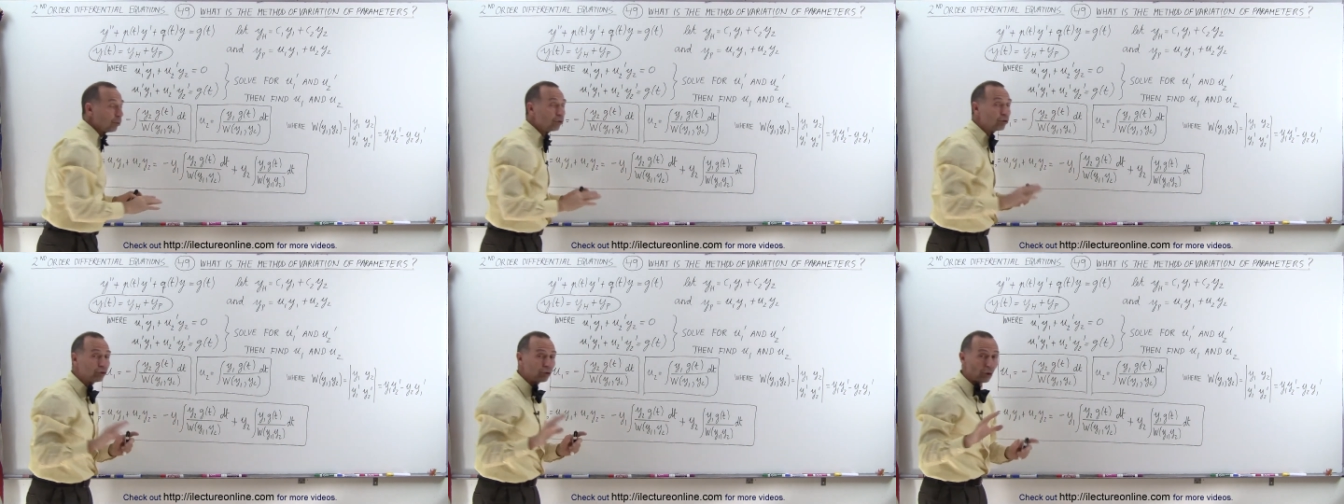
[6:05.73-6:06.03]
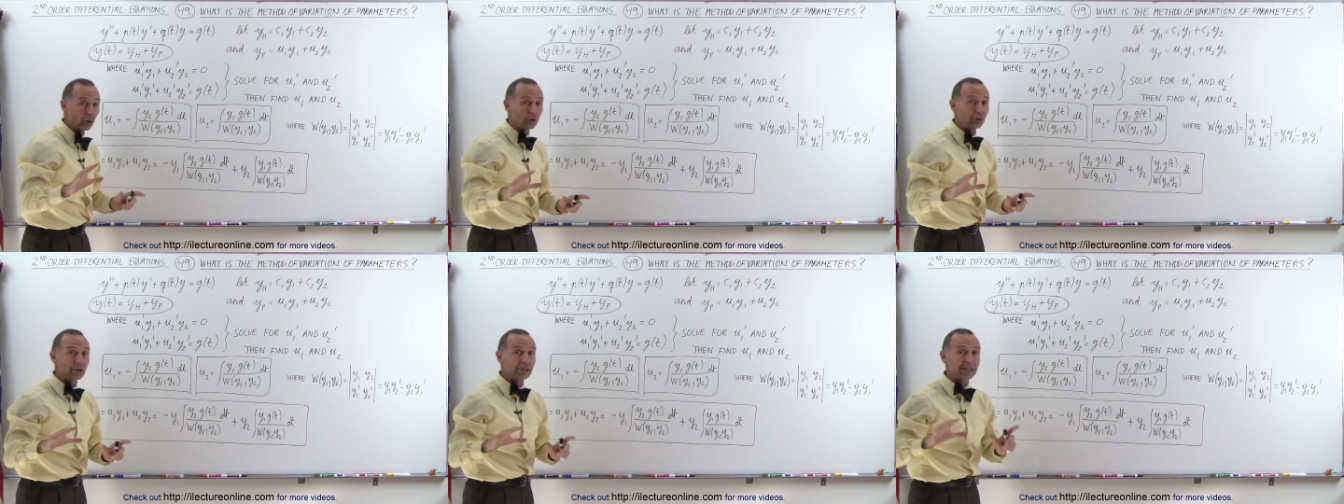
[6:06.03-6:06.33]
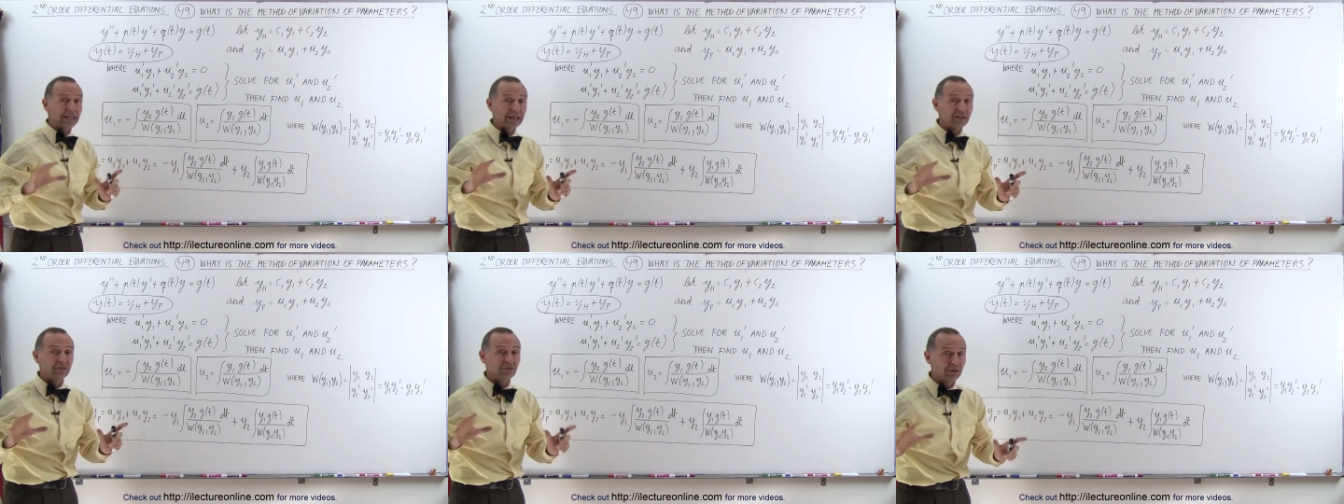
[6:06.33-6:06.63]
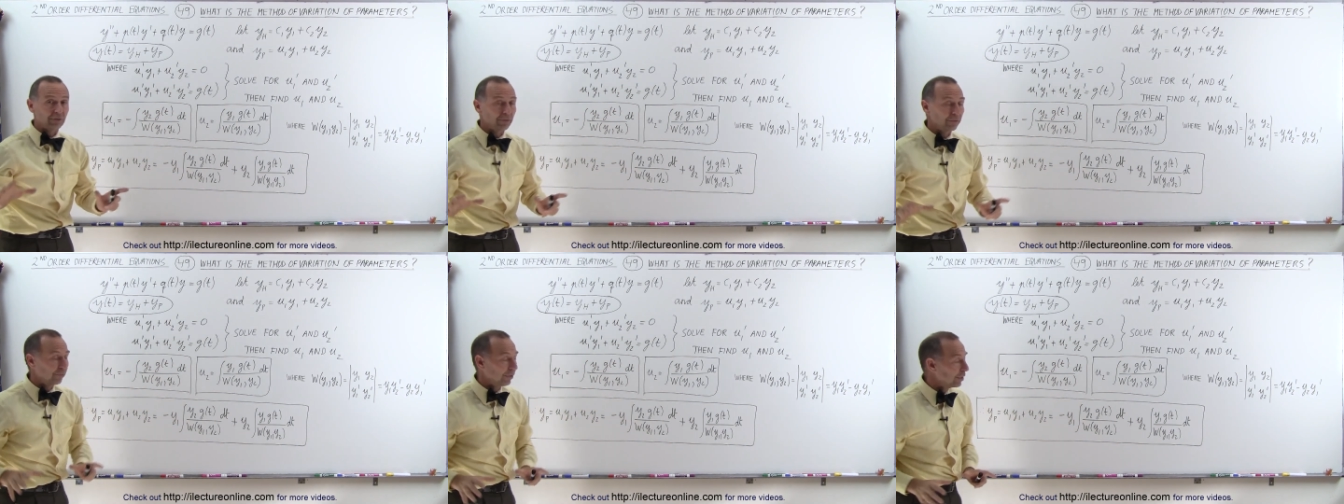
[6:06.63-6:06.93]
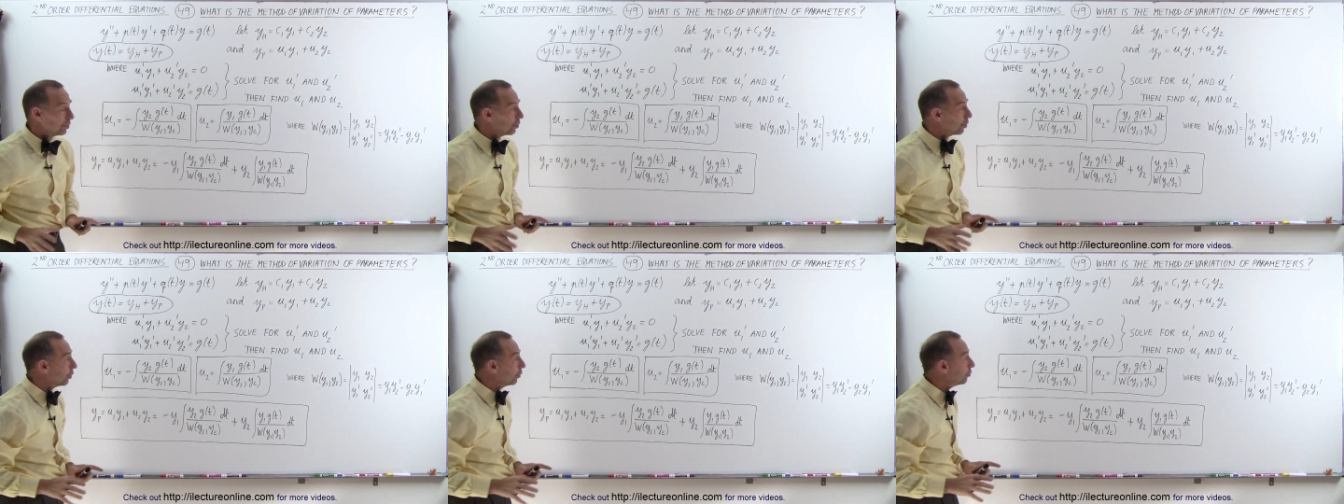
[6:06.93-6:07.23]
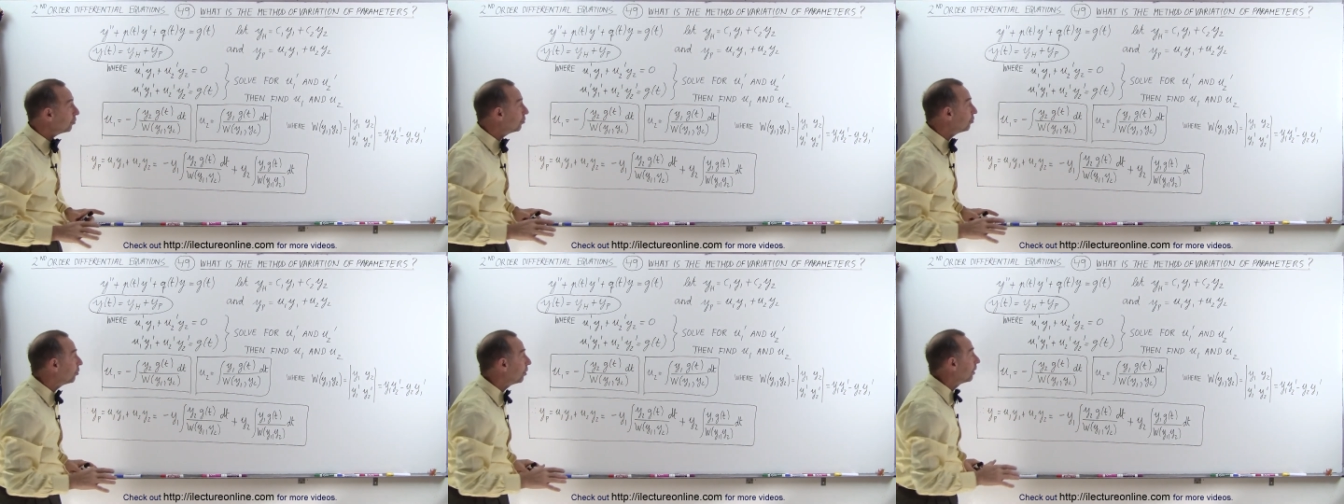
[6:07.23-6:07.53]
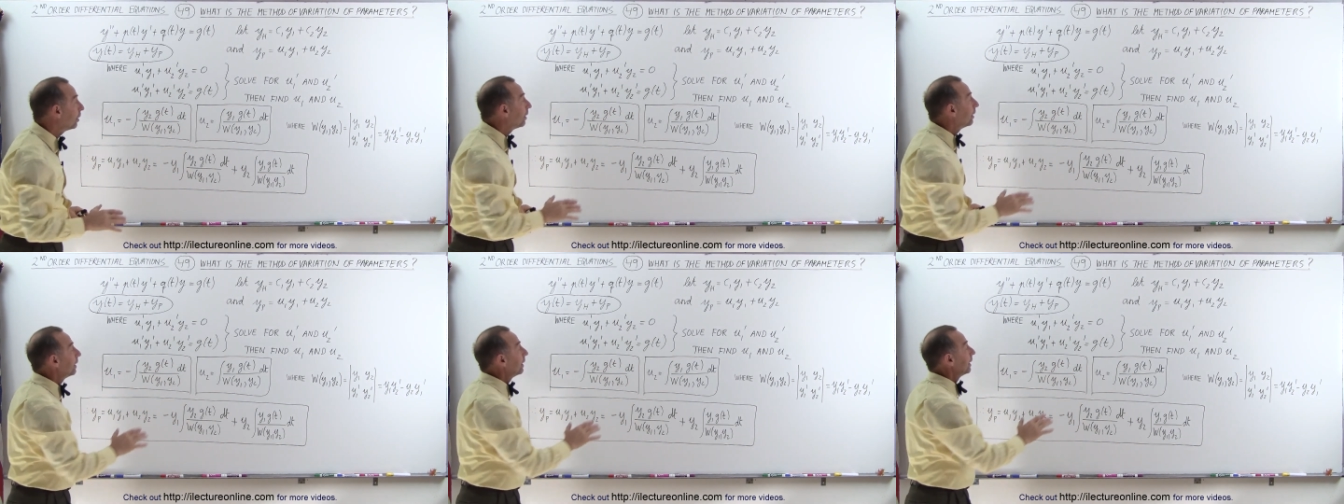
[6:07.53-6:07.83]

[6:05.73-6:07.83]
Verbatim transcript: we'll show you in the next several videos,